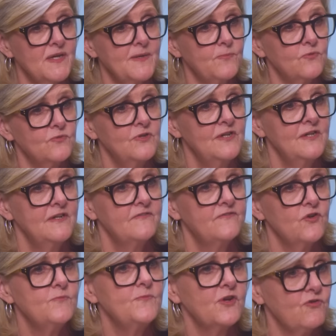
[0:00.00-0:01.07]
people
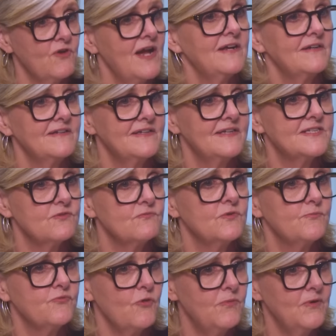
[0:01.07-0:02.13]
for whom the Crown is a
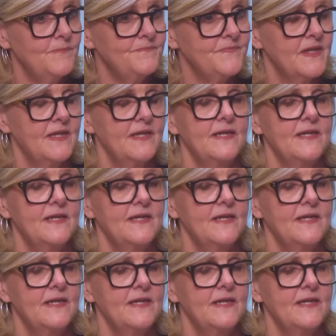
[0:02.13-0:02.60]
real problem.